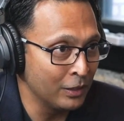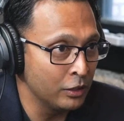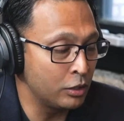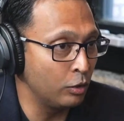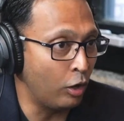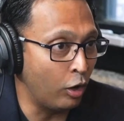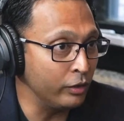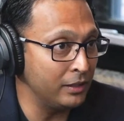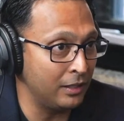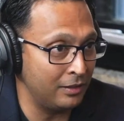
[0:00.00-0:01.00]
So
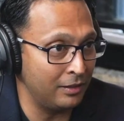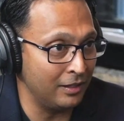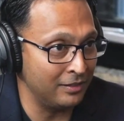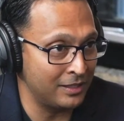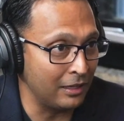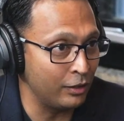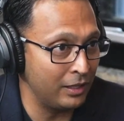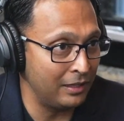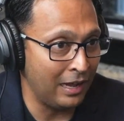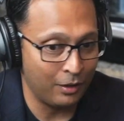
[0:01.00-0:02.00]
all that the seller
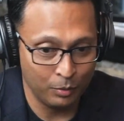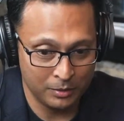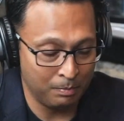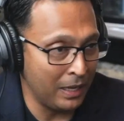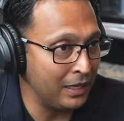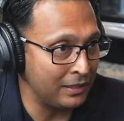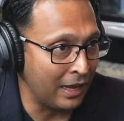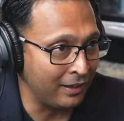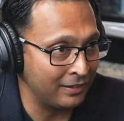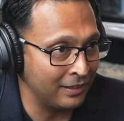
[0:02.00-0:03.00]
did now was make a
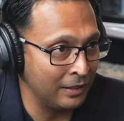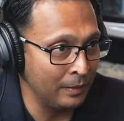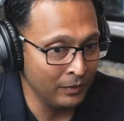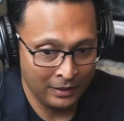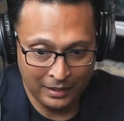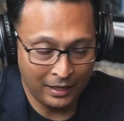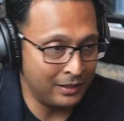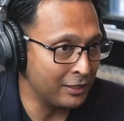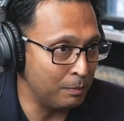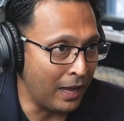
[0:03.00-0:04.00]
text, get a
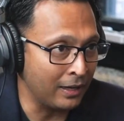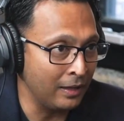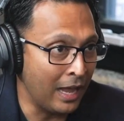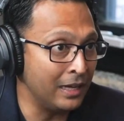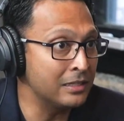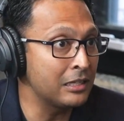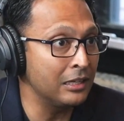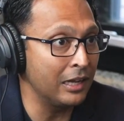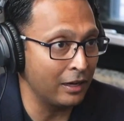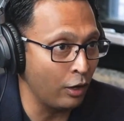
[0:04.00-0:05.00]
text back, and
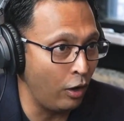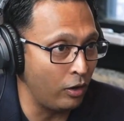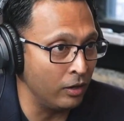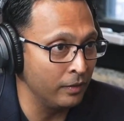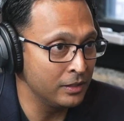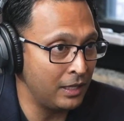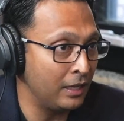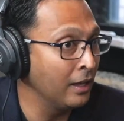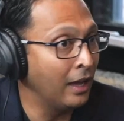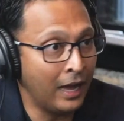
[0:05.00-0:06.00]
instantly get a call
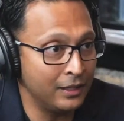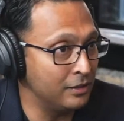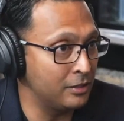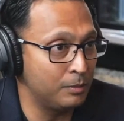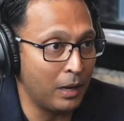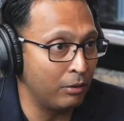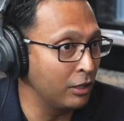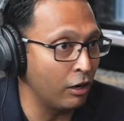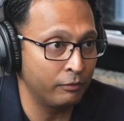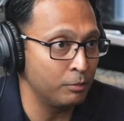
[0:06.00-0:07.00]
saying, hi, this is
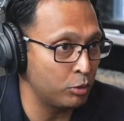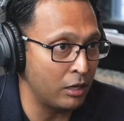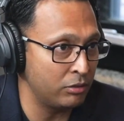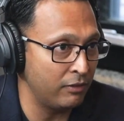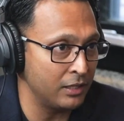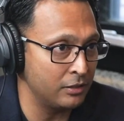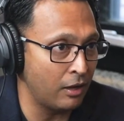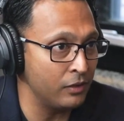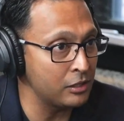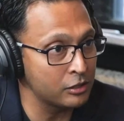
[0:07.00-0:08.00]
Byron calling from Sharran
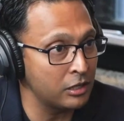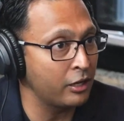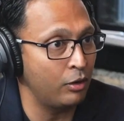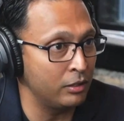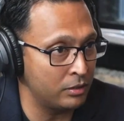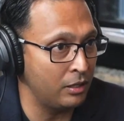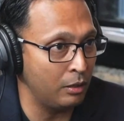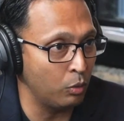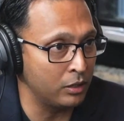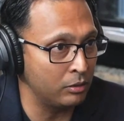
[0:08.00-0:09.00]
Srivatsa's office. Looks like you're interested
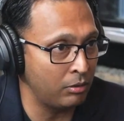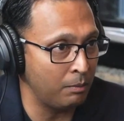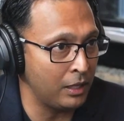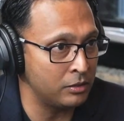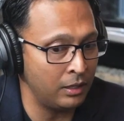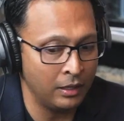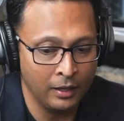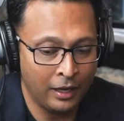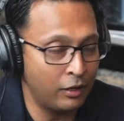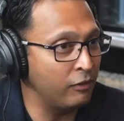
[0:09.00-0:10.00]
in 123 Main Street.
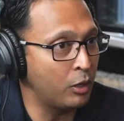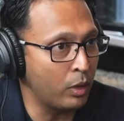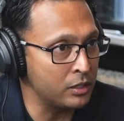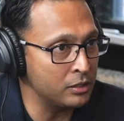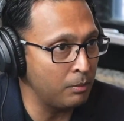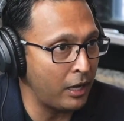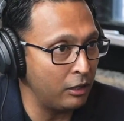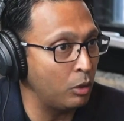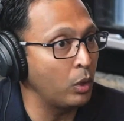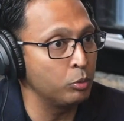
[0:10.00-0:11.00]
Do you have any questions about
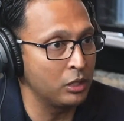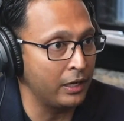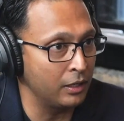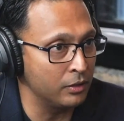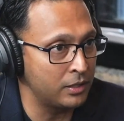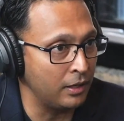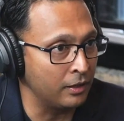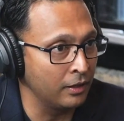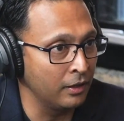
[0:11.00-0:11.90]
it, or when would you like to go see it?